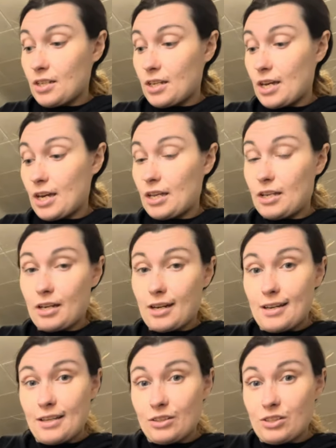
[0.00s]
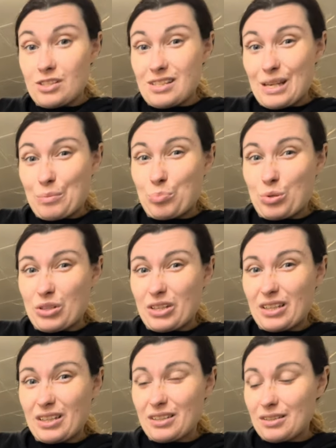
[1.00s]
And it looks like
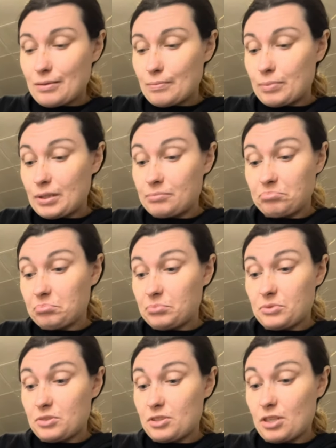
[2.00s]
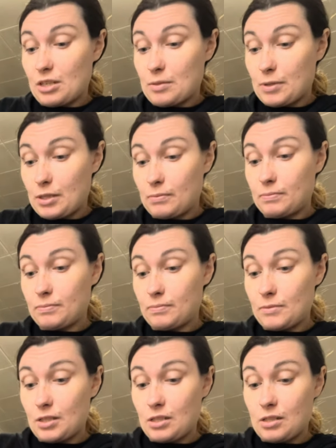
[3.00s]
pudding, but trust me,
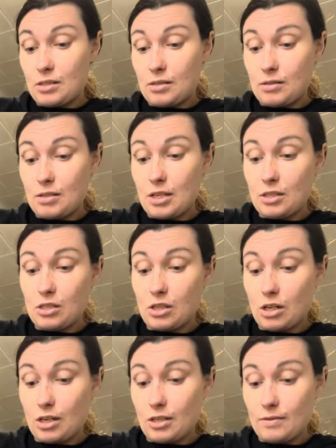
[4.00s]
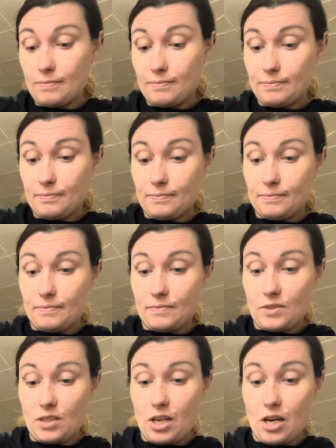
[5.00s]
it's not.
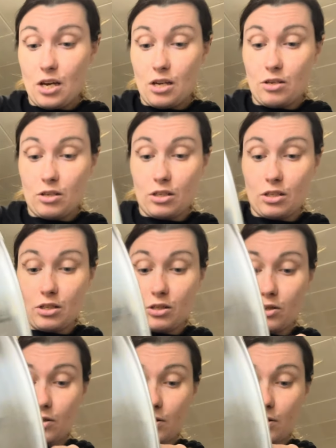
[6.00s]
Okay, and you're gonna go